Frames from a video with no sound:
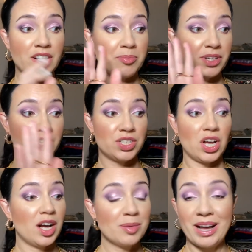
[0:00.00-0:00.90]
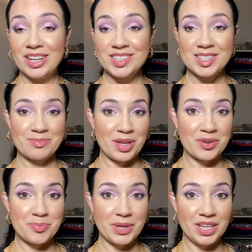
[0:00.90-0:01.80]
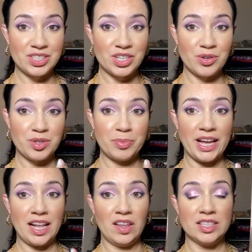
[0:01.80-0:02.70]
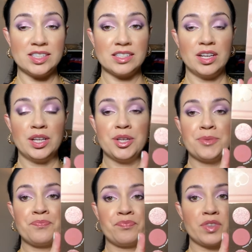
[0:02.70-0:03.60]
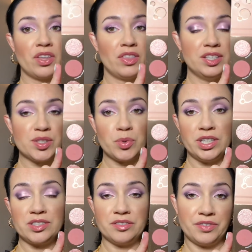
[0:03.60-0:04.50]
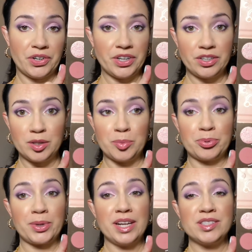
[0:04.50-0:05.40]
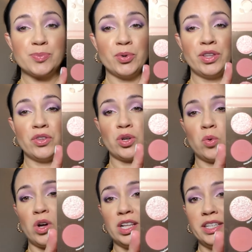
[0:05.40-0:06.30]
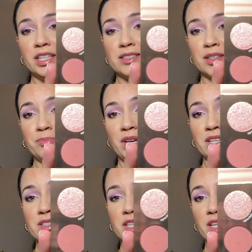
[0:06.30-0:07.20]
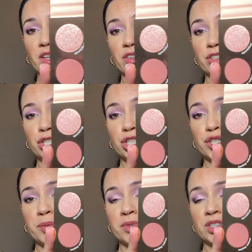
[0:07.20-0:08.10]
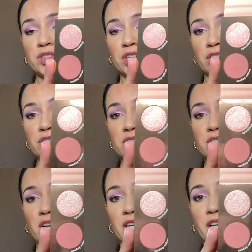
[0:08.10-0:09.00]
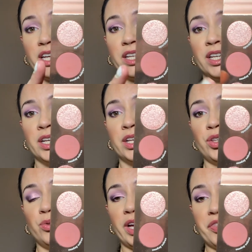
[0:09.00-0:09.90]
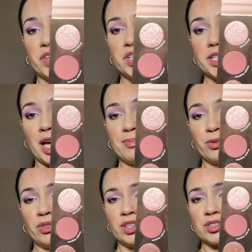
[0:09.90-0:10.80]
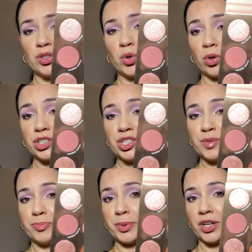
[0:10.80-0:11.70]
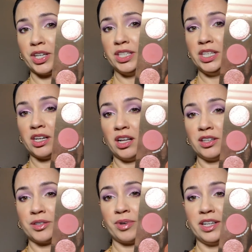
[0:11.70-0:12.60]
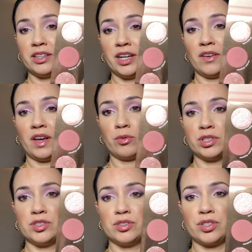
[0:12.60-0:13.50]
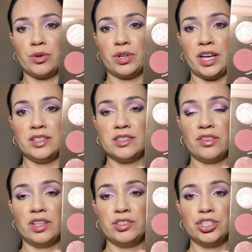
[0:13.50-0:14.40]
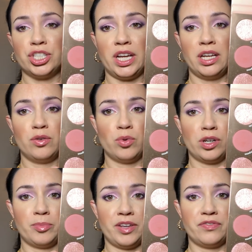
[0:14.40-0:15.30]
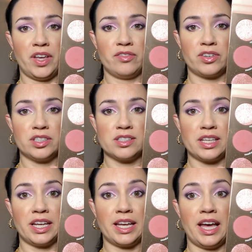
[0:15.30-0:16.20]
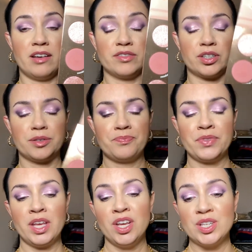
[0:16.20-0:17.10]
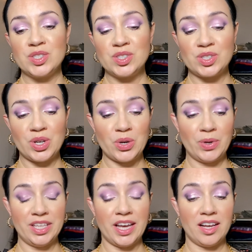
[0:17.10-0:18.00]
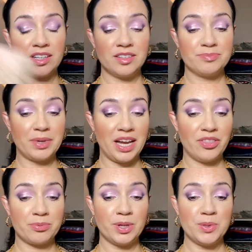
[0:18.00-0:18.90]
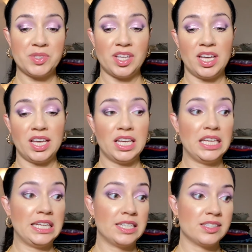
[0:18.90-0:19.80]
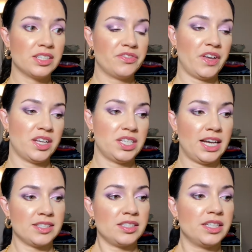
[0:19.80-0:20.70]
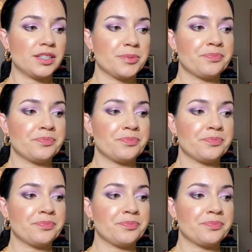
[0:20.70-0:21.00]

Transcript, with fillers: I'm going to talk about some other pink toned palettes. This one is a very good price point. The quality is amazing. The shimmers are stunning. You get the depth with this gorgeous burgundy color right there. That one is so nice. This shade, one of my favorites like ever. So yeah, By the Rosé is fantastic.